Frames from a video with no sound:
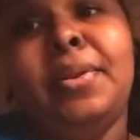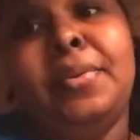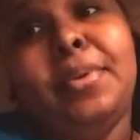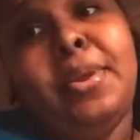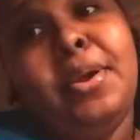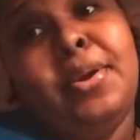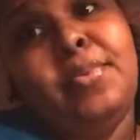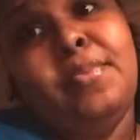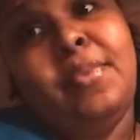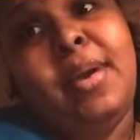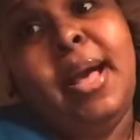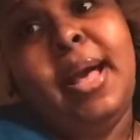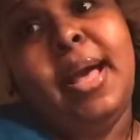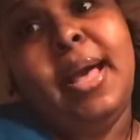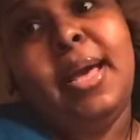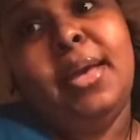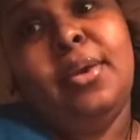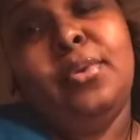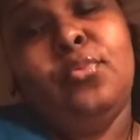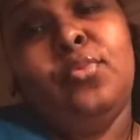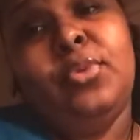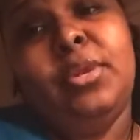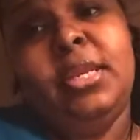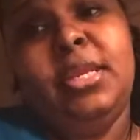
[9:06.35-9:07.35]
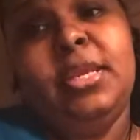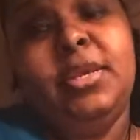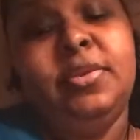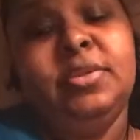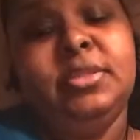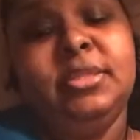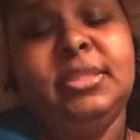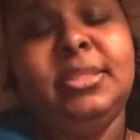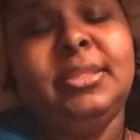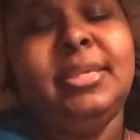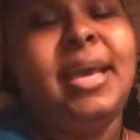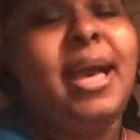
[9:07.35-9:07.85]
I don't know why. Whitney
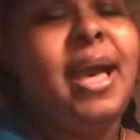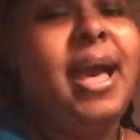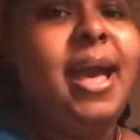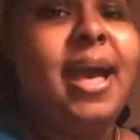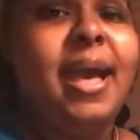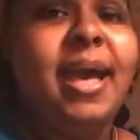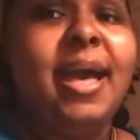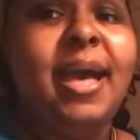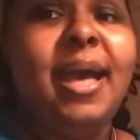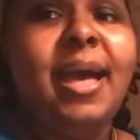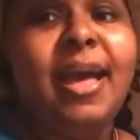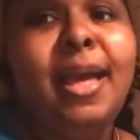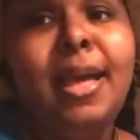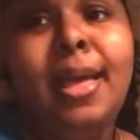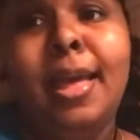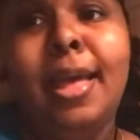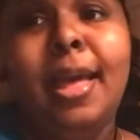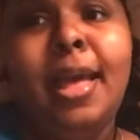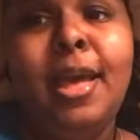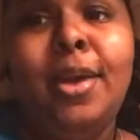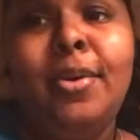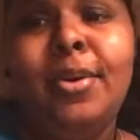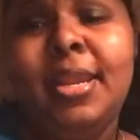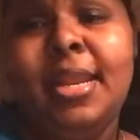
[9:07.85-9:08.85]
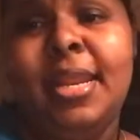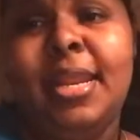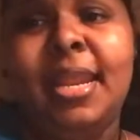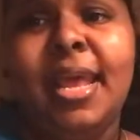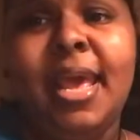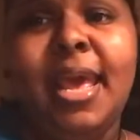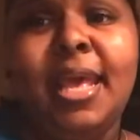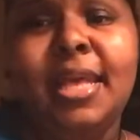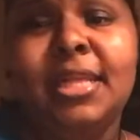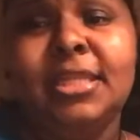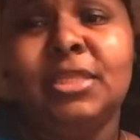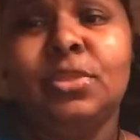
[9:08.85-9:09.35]
Houston. Oh
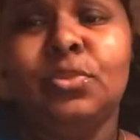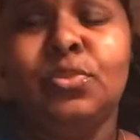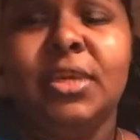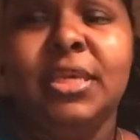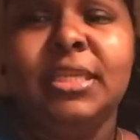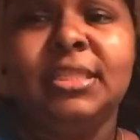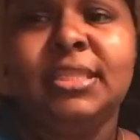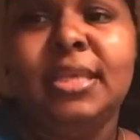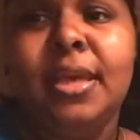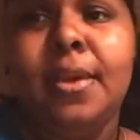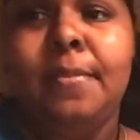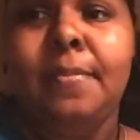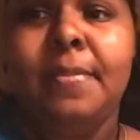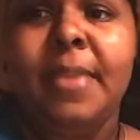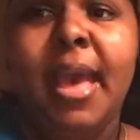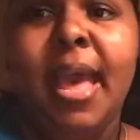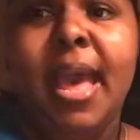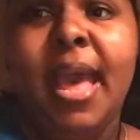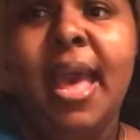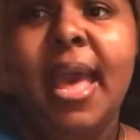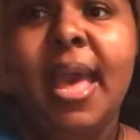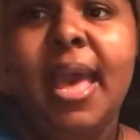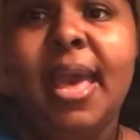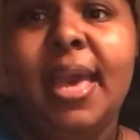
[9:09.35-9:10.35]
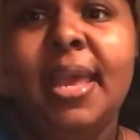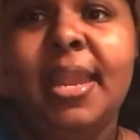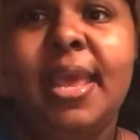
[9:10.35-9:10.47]
hits with somebody.